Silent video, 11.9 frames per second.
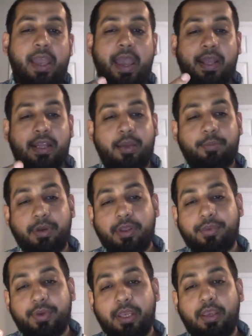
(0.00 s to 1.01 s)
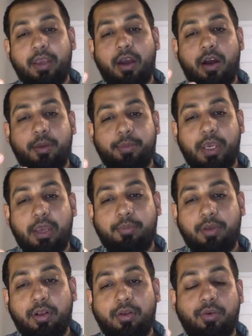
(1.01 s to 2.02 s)
And number 3 are
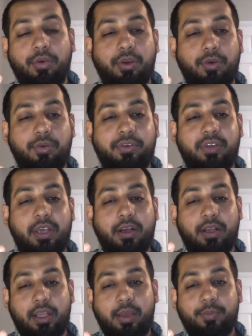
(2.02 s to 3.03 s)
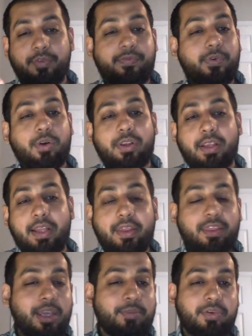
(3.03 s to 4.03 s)
people who use their limbs for
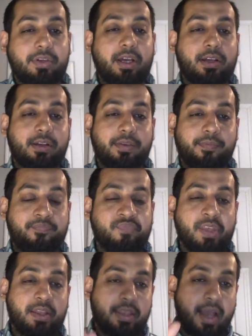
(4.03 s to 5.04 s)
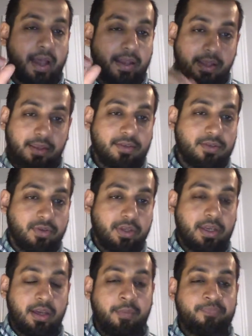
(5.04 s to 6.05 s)
nothing productive, not in this
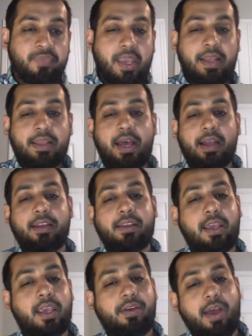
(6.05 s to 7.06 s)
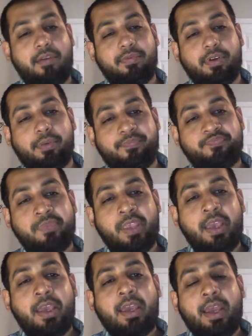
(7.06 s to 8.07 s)
dunya and not in the hereafter.
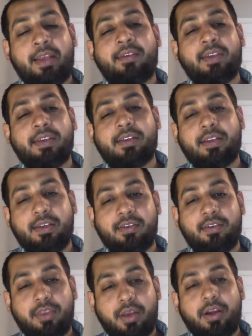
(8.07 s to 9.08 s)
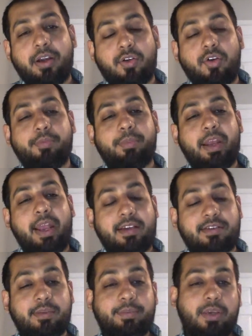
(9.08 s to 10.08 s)
And he says that this 3rd group might
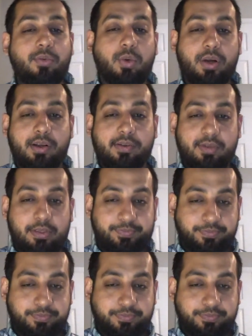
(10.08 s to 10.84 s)
actually be worse.